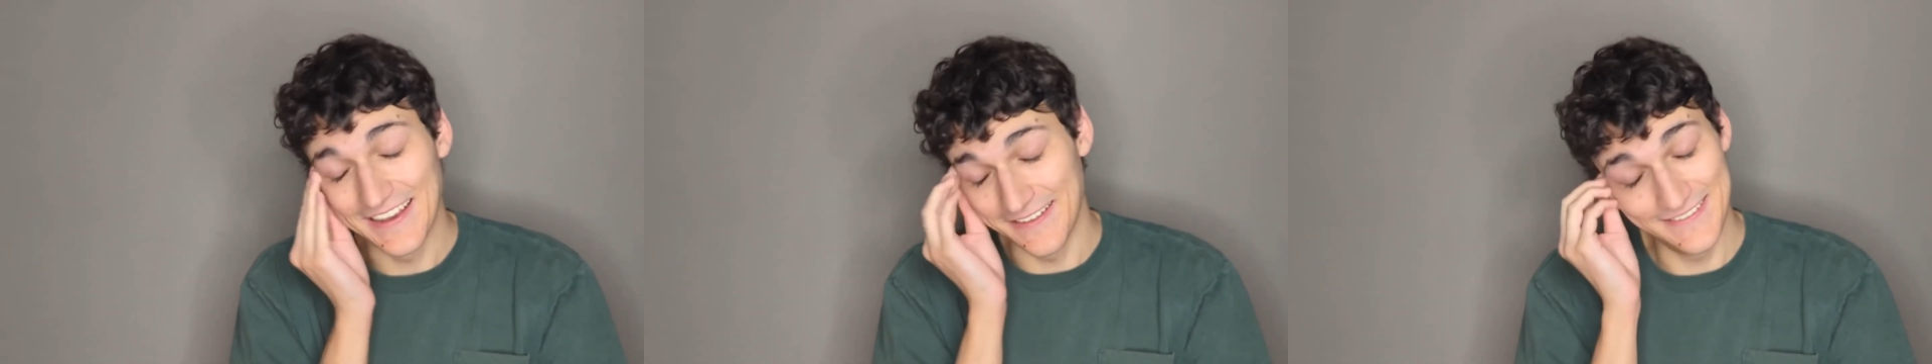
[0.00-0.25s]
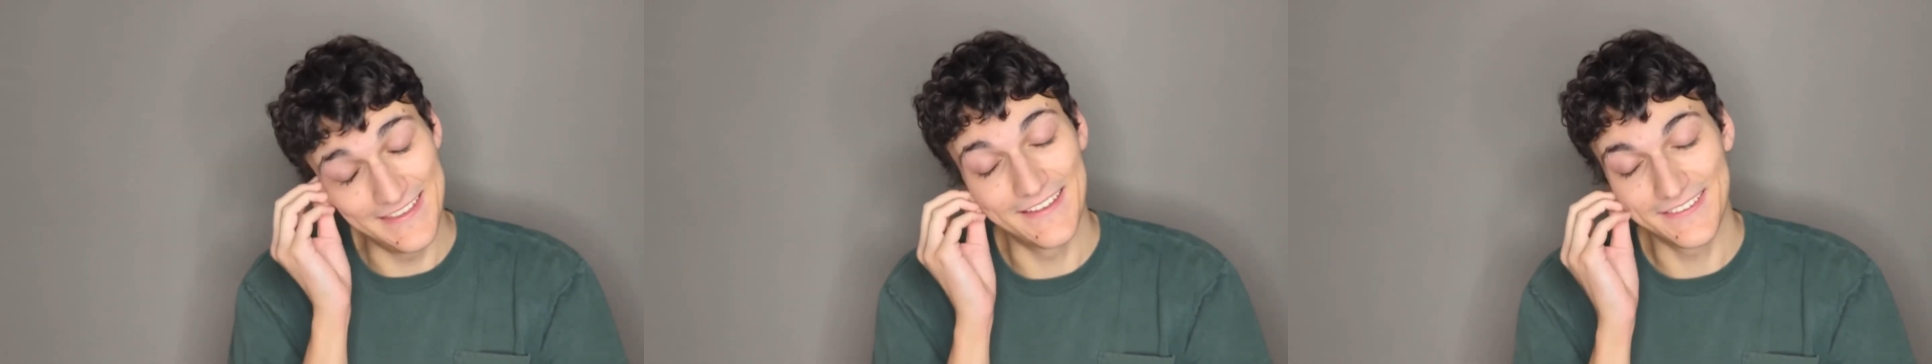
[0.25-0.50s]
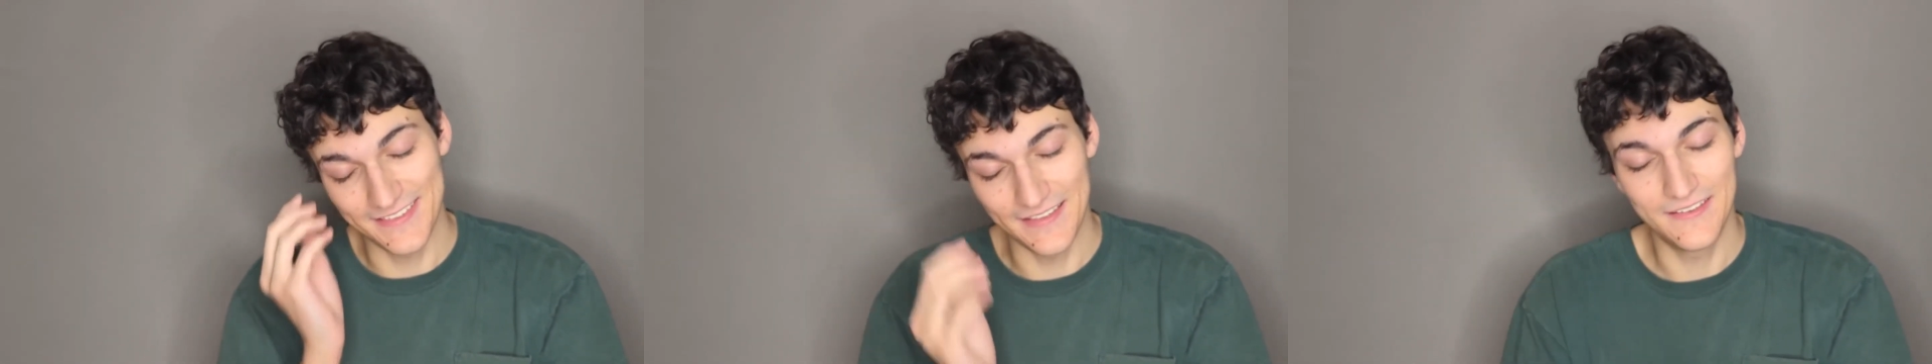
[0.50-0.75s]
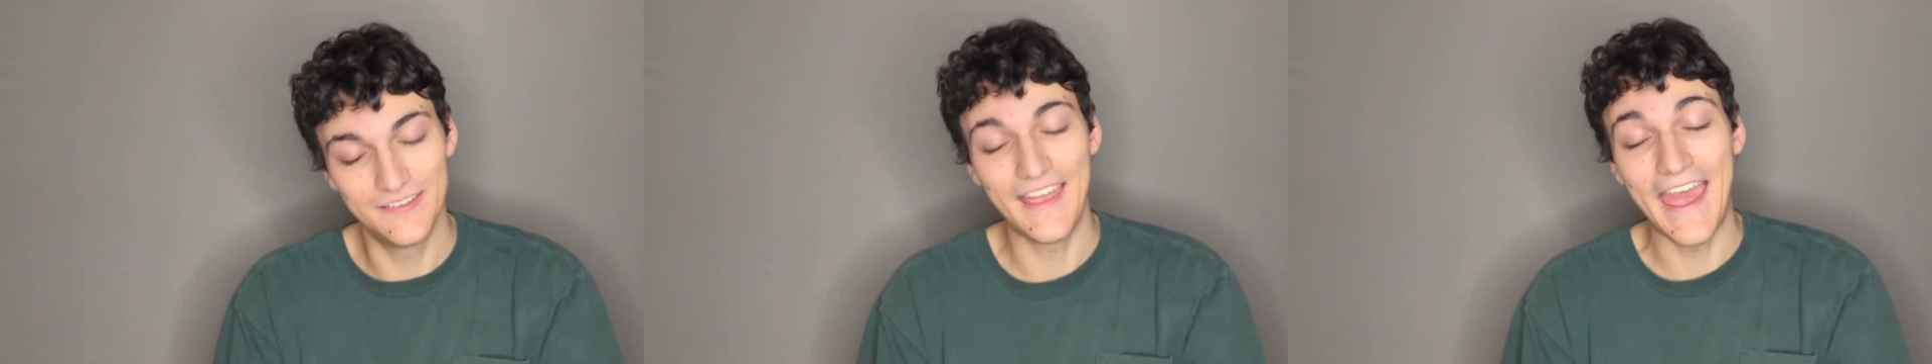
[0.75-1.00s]
uh, yes,
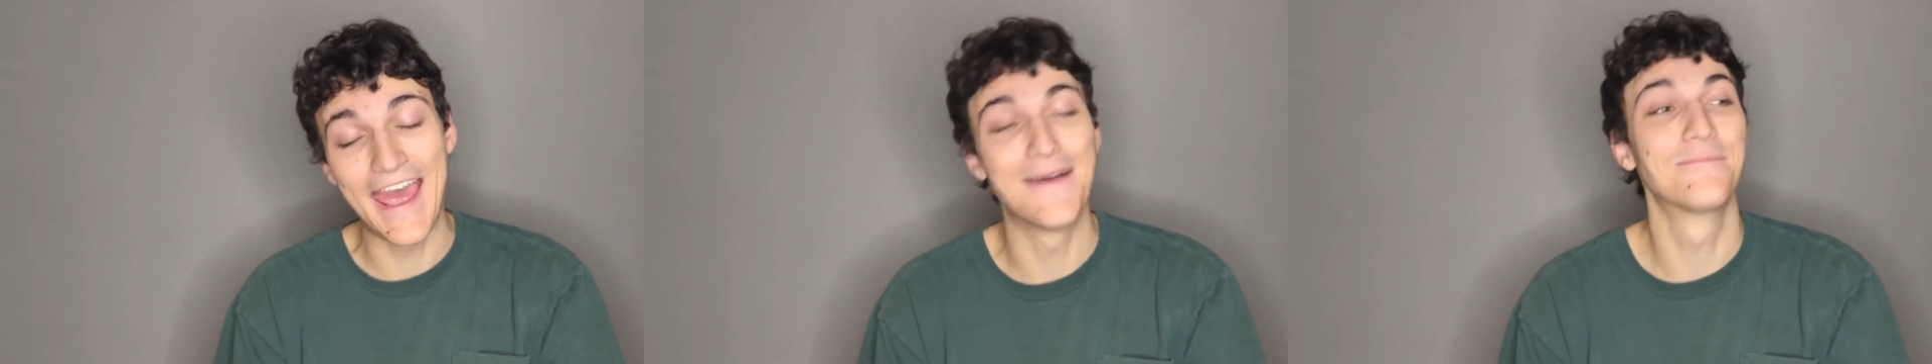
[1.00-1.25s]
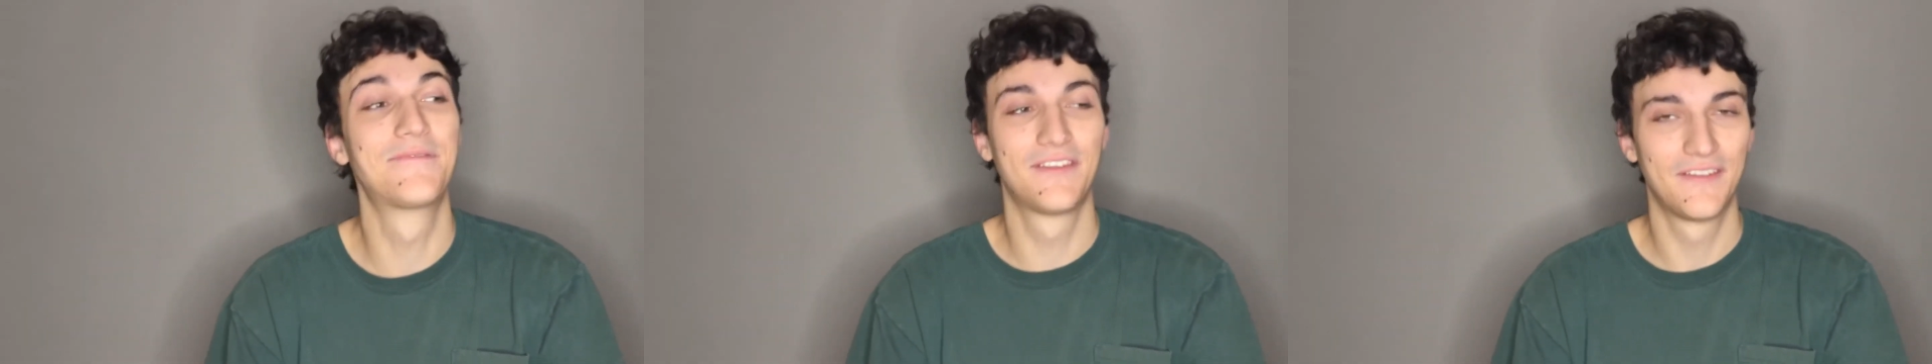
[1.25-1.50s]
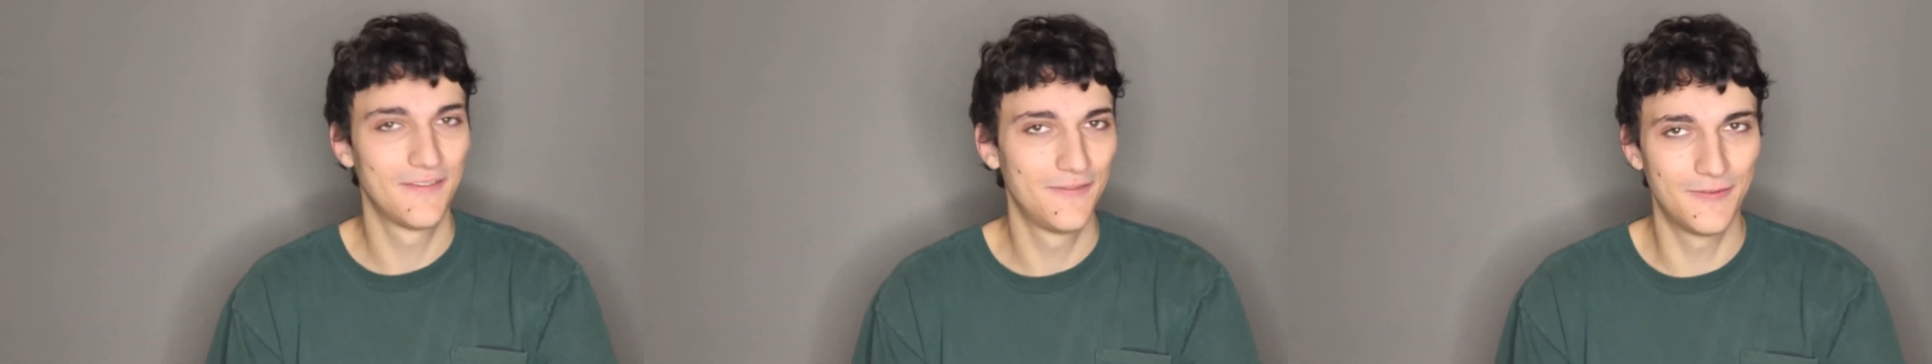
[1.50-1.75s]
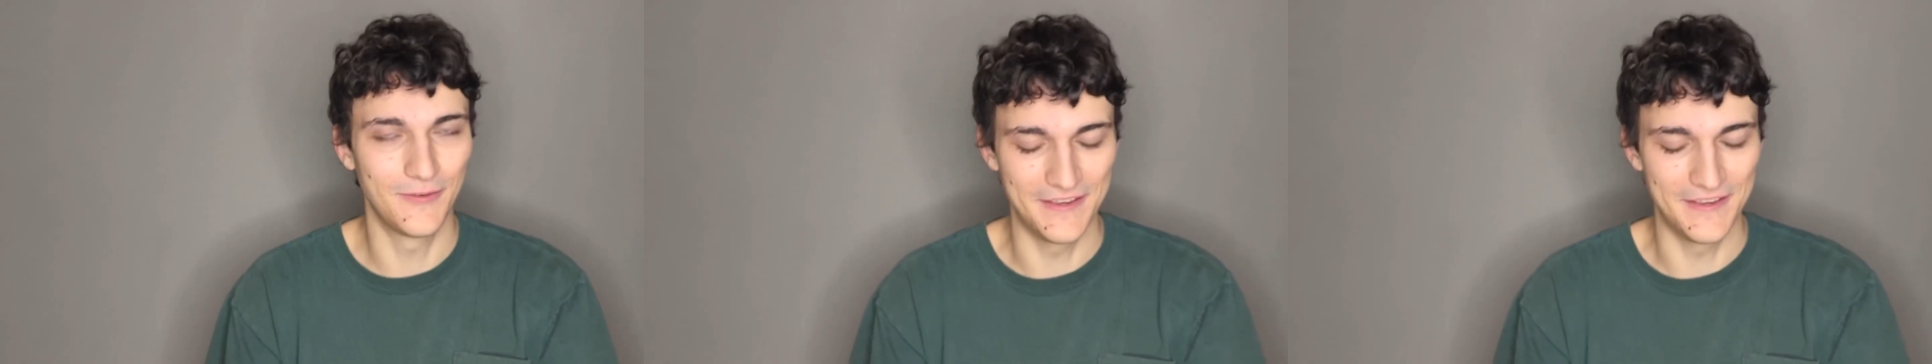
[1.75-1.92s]
that is apt for